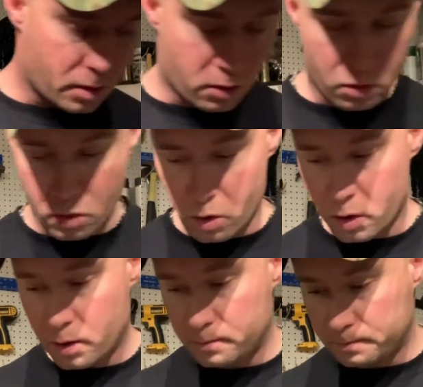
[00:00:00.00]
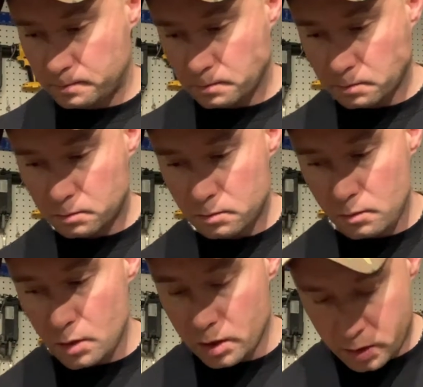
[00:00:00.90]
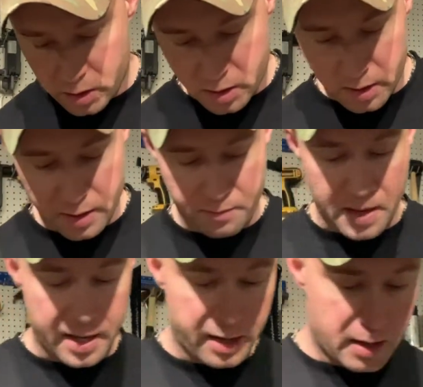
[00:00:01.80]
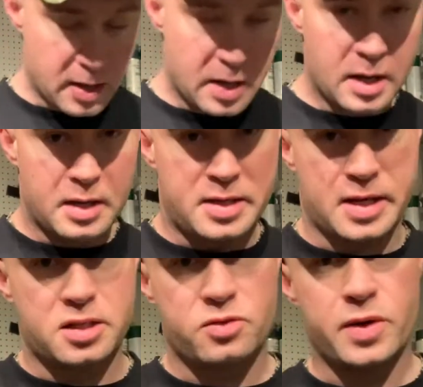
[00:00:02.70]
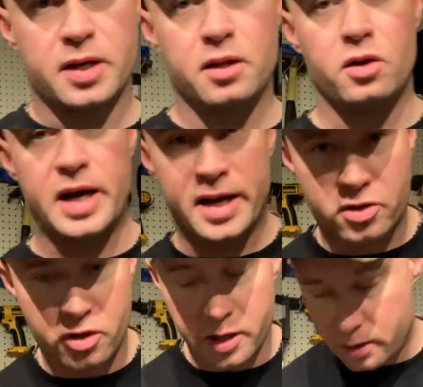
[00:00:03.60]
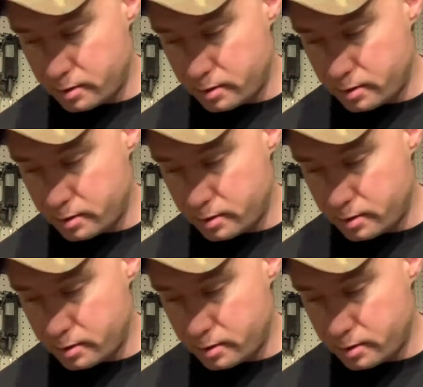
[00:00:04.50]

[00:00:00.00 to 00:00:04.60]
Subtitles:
or just to give my Texas rig a little extra.